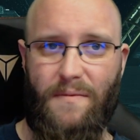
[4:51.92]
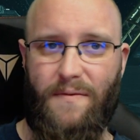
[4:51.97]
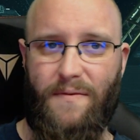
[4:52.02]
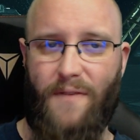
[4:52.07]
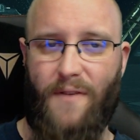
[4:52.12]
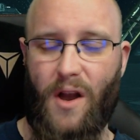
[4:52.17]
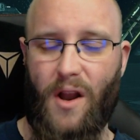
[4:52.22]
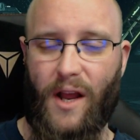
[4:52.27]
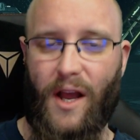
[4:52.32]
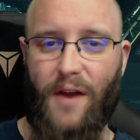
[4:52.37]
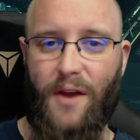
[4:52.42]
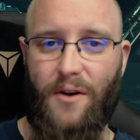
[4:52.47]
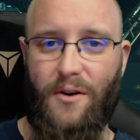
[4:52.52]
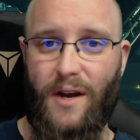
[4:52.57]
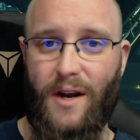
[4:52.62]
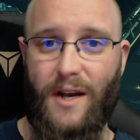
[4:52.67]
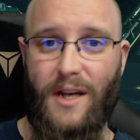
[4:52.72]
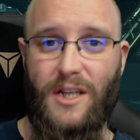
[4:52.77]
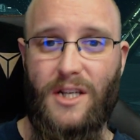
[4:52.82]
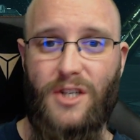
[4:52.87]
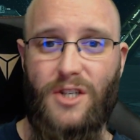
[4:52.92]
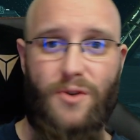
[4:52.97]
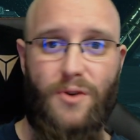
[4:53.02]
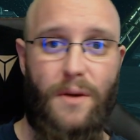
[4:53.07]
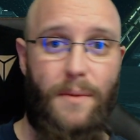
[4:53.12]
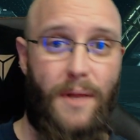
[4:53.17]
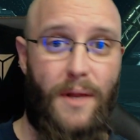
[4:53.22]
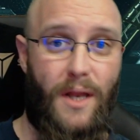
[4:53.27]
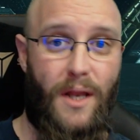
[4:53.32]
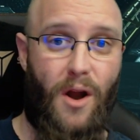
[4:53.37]
falling under an
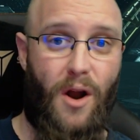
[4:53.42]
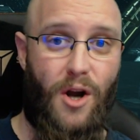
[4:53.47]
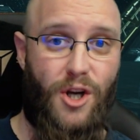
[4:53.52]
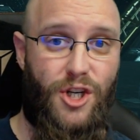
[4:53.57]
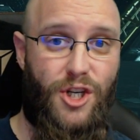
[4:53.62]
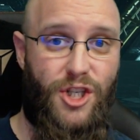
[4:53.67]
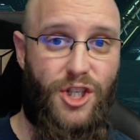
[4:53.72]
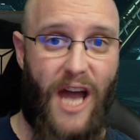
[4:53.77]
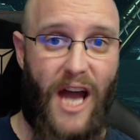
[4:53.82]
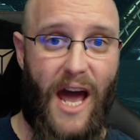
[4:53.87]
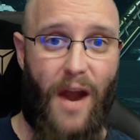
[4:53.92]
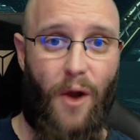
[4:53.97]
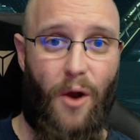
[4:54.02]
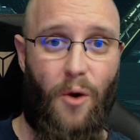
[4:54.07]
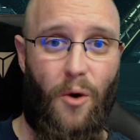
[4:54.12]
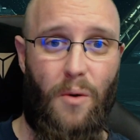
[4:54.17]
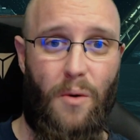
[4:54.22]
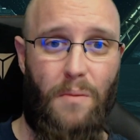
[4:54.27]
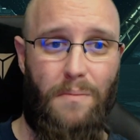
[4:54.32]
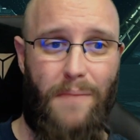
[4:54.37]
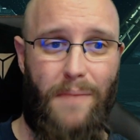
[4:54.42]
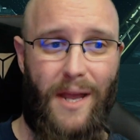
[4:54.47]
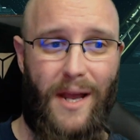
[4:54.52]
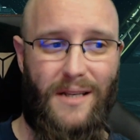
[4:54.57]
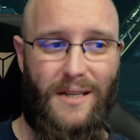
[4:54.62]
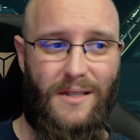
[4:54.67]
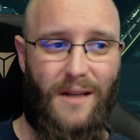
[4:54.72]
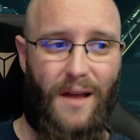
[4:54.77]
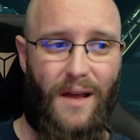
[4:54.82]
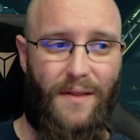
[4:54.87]
extremely large shadow
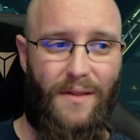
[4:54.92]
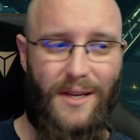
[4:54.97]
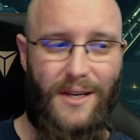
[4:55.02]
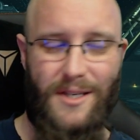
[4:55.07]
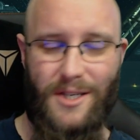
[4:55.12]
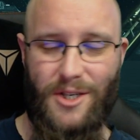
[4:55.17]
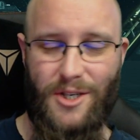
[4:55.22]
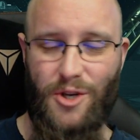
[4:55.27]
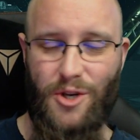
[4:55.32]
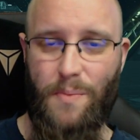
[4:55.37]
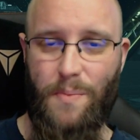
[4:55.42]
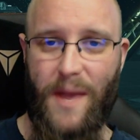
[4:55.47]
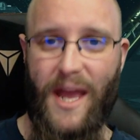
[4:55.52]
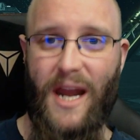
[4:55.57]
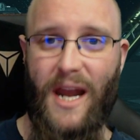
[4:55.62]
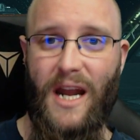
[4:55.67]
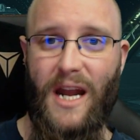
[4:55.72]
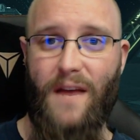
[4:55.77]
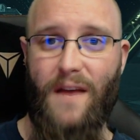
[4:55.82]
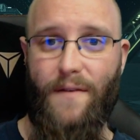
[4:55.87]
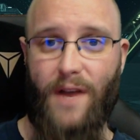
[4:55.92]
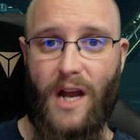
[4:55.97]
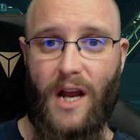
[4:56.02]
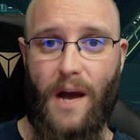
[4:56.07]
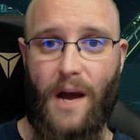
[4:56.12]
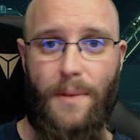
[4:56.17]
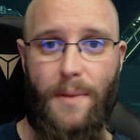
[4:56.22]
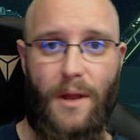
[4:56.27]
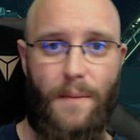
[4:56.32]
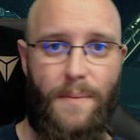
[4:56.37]
based on the stupidity of a
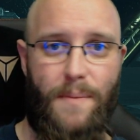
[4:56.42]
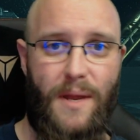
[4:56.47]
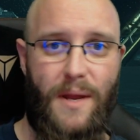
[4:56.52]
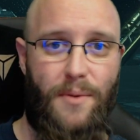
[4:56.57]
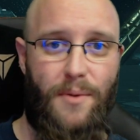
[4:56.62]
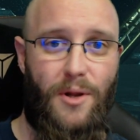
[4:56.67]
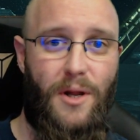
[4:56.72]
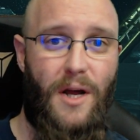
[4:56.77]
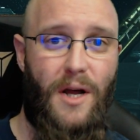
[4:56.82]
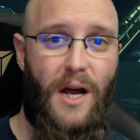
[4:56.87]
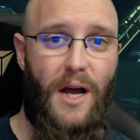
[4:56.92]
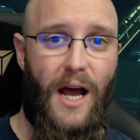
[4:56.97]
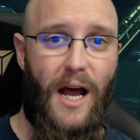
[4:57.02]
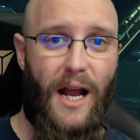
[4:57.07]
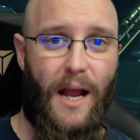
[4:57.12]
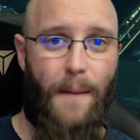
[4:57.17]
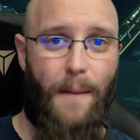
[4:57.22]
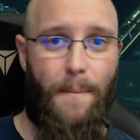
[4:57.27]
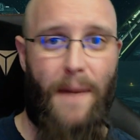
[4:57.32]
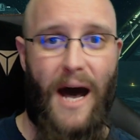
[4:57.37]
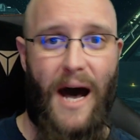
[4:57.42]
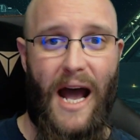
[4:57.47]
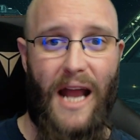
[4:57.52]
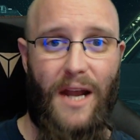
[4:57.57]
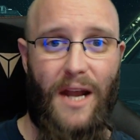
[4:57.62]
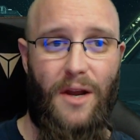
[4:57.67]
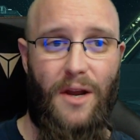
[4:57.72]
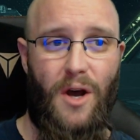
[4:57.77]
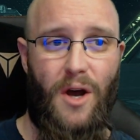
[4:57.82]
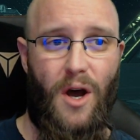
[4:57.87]
couple of people,
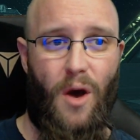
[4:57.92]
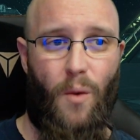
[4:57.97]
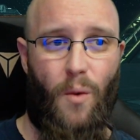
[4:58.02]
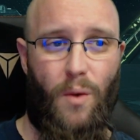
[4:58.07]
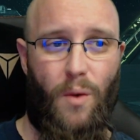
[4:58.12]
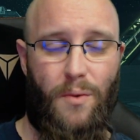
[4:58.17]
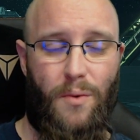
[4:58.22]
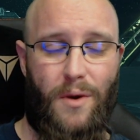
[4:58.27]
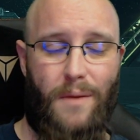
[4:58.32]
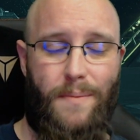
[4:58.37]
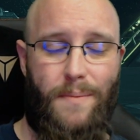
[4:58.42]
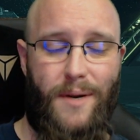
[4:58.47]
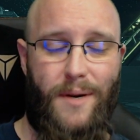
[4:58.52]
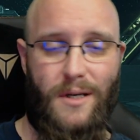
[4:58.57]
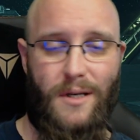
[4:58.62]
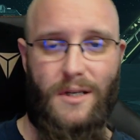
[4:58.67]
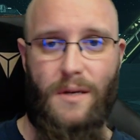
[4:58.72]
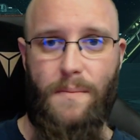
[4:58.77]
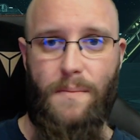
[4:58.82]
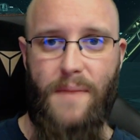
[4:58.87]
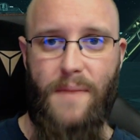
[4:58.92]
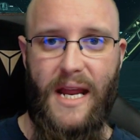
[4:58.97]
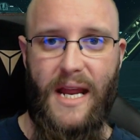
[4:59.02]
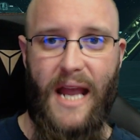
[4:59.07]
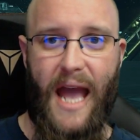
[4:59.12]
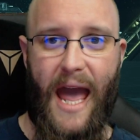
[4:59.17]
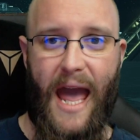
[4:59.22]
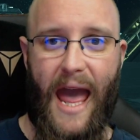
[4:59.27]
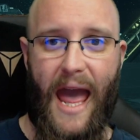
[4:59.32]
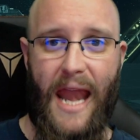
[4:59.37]
combined with what appears to
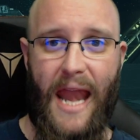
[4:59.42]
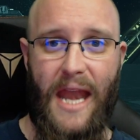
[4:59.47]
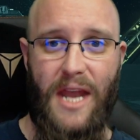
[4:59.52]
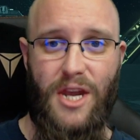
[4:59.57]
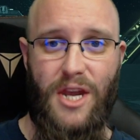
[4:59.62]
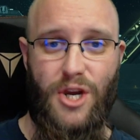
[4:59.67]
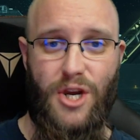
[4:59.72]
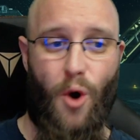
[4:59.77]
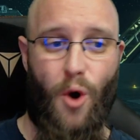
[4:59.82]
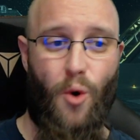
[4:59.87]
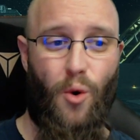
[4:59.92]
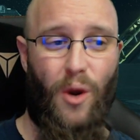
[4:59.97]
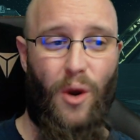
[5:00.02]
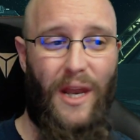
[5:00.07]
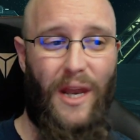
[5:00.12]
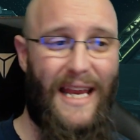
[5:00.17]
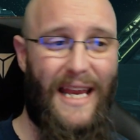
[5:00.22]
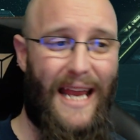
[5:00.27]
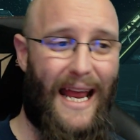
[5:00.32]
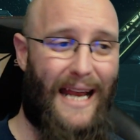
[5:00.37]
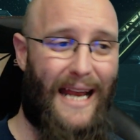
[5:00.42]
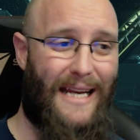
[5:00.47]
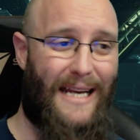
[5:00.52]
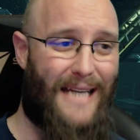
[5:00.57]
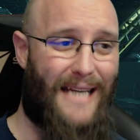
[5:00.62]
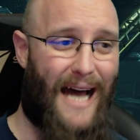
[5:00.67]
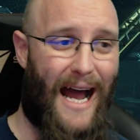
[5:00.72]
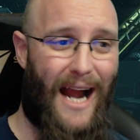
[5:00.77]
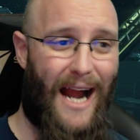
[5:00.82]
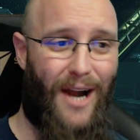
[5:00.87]
be an totally,
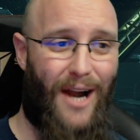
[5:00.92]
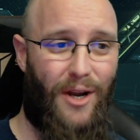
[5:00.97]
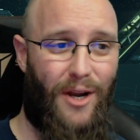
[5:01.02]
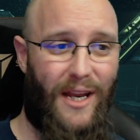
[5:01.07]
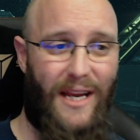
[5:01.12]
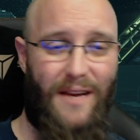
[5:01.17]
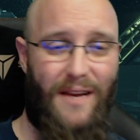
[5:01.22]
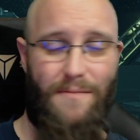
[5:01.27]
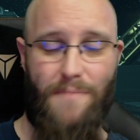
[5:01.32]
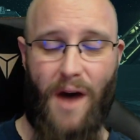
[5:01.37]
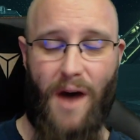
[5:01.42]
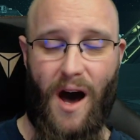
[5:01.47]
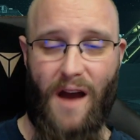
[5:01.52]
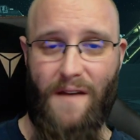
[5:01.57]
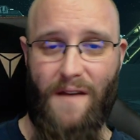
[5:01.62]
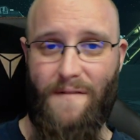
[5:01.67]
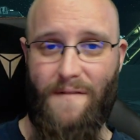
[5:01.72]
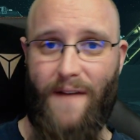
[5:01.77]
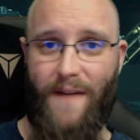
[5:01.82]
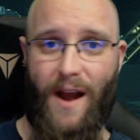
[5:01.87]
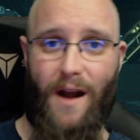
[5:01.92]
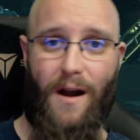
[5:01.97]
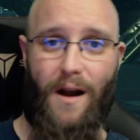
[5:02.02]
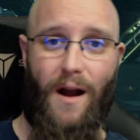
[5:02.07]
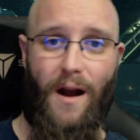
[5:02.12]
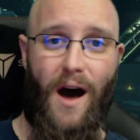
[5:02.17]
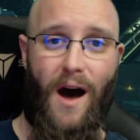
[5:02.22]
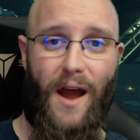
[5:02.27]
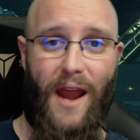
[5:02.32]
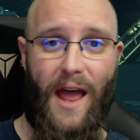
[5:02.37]
entirely unfair,
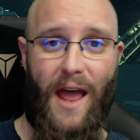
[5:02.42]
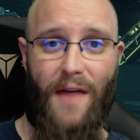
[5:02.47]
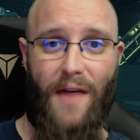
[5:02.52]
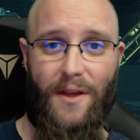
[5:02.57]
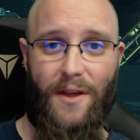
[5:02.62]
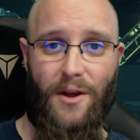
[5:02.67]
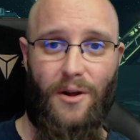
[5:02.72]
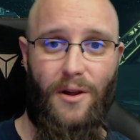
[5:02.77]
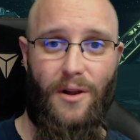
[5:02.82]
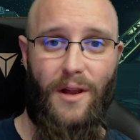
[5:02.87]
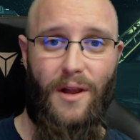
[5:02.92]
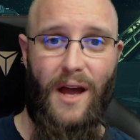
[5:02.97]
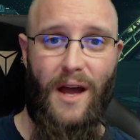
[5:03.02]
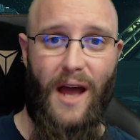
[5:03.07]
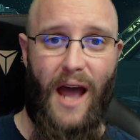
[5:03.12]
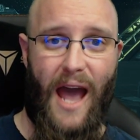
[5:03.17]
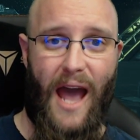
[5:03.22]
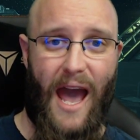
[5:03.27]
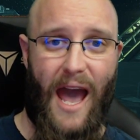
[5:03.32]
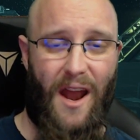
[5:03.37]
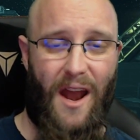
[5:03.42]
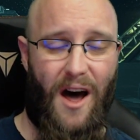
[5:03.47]
unethical, and